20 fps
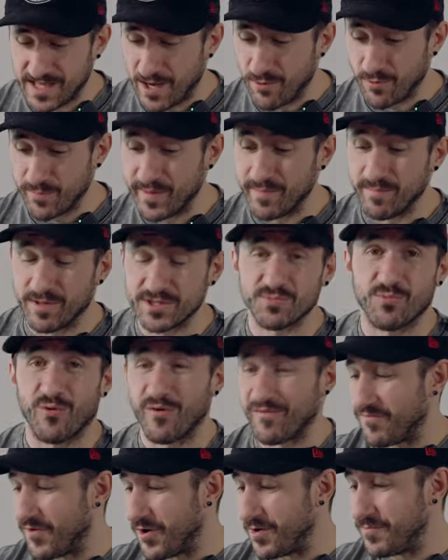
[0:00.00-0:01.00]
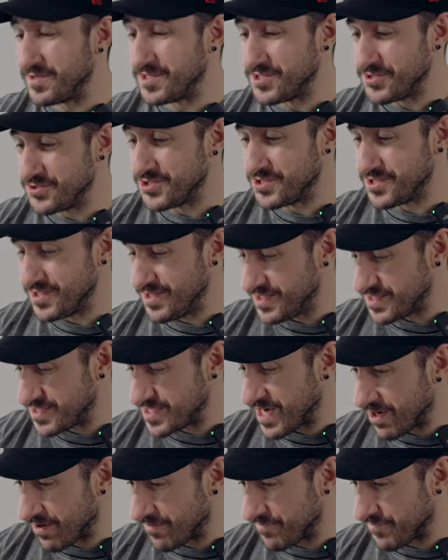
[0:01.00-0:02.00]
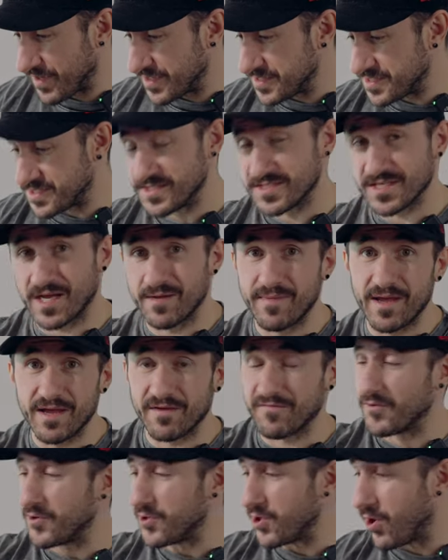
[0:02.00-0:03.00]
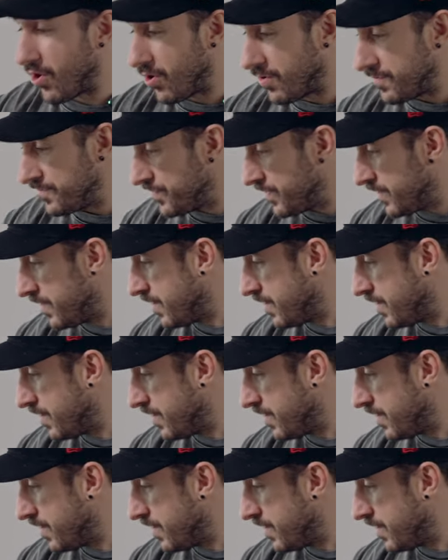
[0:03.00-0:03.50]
That would be much more fun, but do you see the sacrifices I make for y'all?